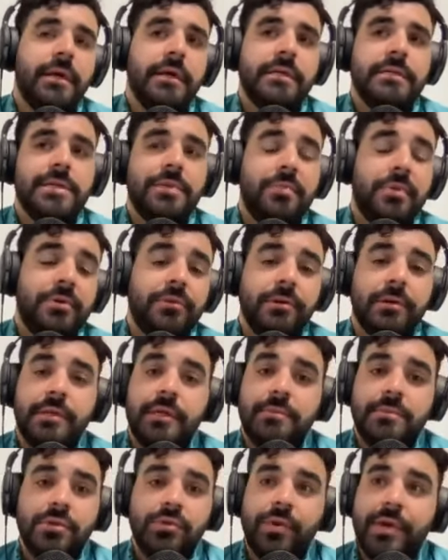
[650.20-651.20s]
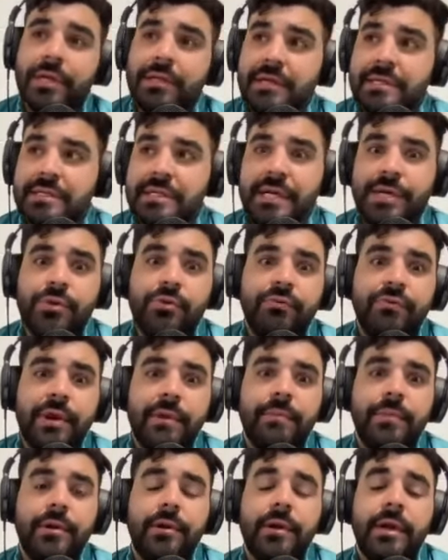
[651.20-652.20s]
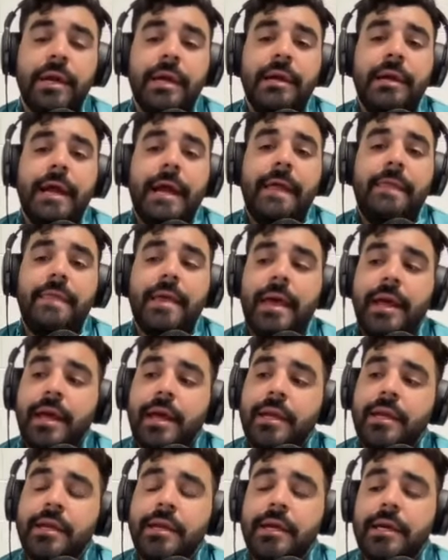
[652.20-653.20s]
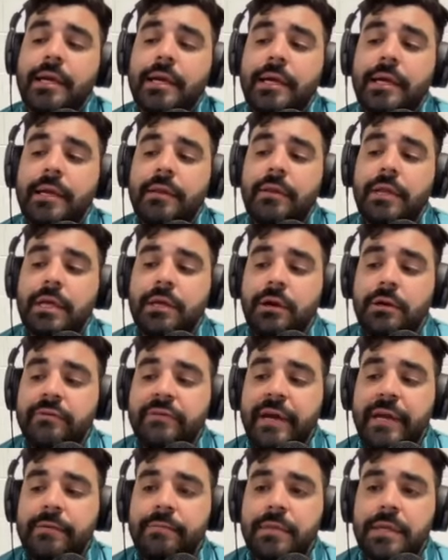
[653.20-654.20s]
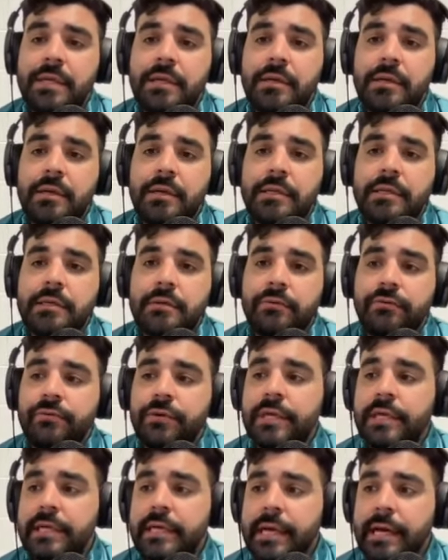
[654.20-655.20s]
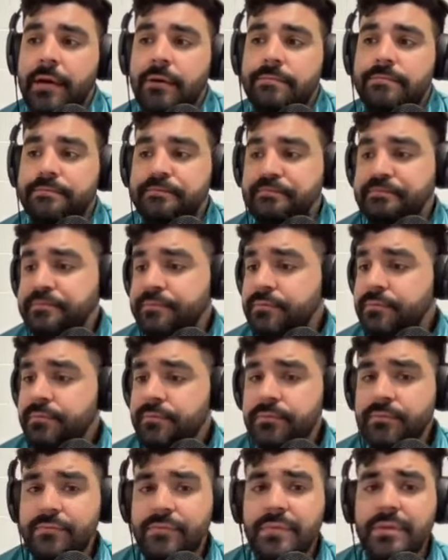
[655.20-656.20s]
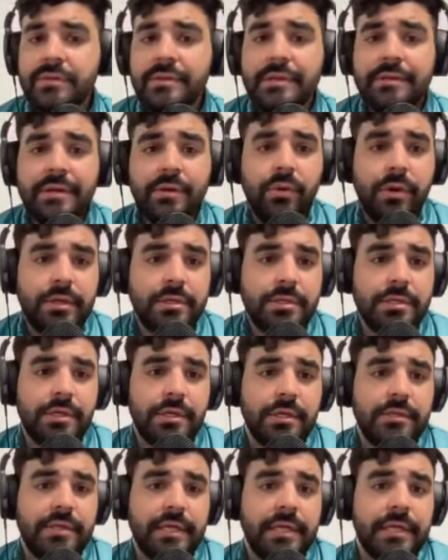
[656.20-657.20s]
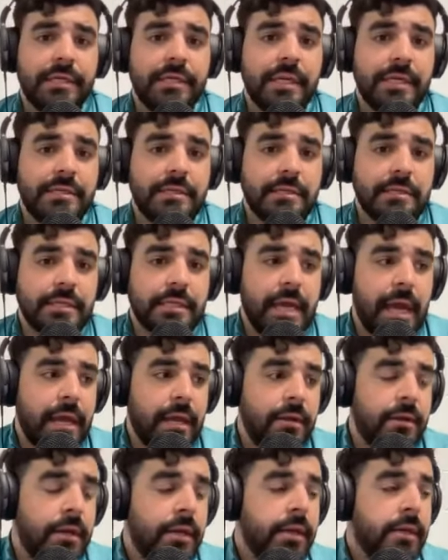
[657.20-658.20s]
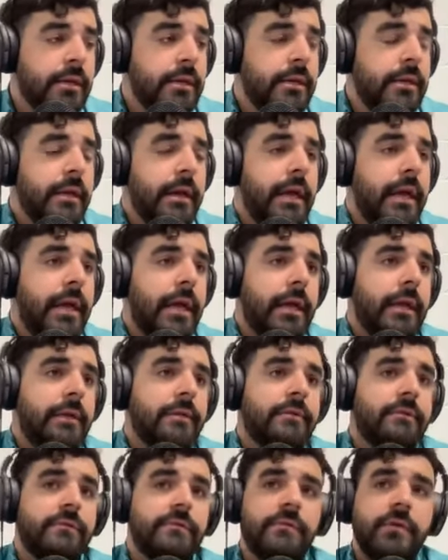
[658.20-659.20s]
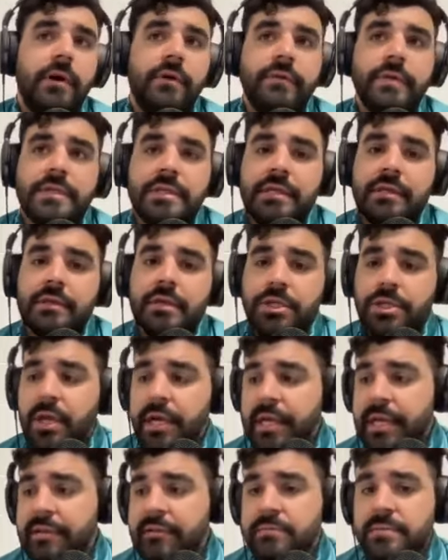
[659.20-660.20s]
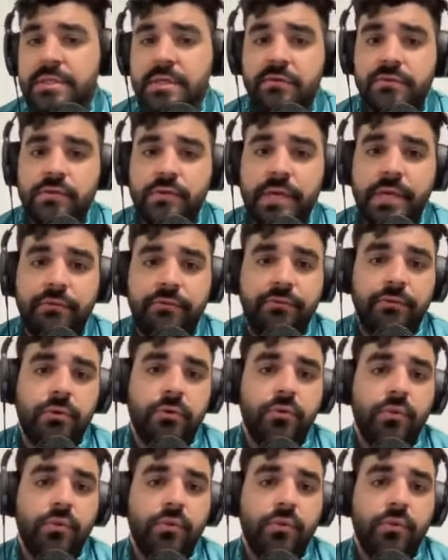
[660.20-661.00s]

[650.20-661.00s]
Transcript: because they put their clubs away, let's say in November. And then they contact me freaking out that they want to start taking lessons again. And obviously they try to get themselves ready for